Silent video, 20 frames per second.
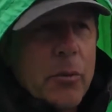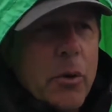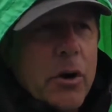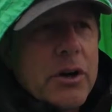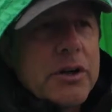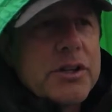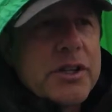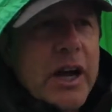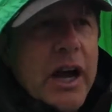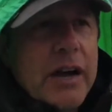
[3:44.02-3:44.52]
The
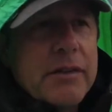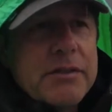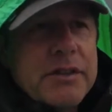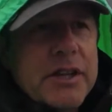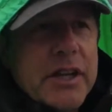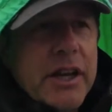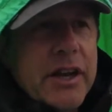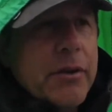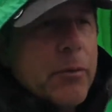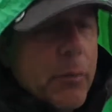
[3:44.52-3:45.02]
worst I've
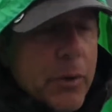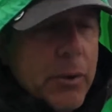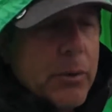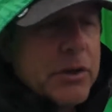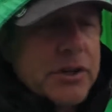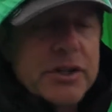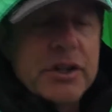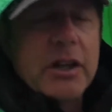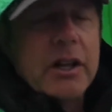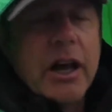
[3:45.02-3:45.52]
seen, we
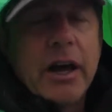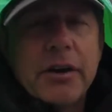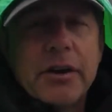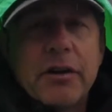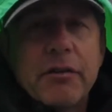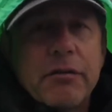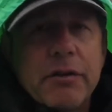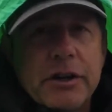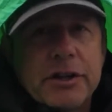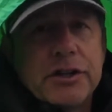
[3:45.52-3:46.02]
were still out
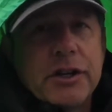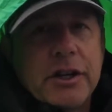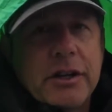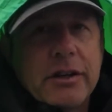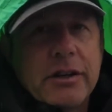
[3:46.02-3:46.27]
here fishing,